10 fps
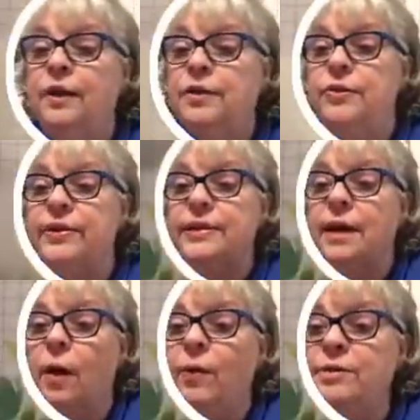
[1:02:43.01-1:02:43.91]

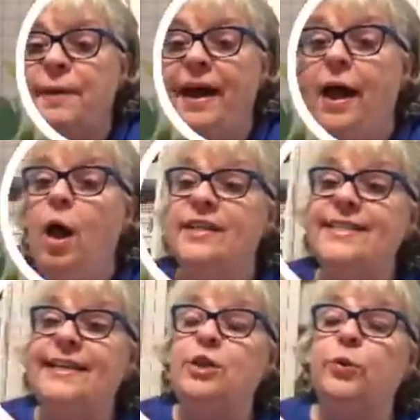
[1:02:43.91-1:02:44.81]
Teresa always packed.
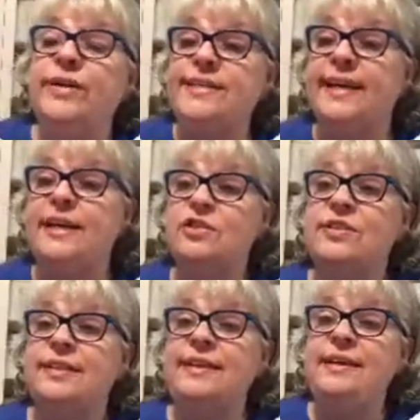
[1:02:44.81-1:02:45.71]
See, Teresa, here's
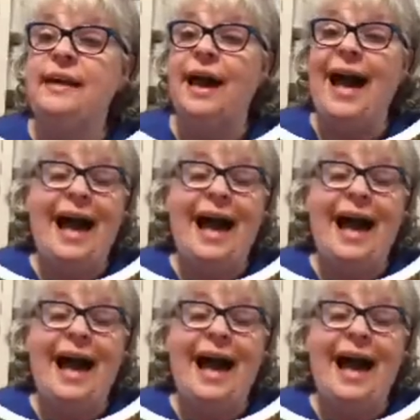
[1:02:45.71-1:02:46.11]
the thing.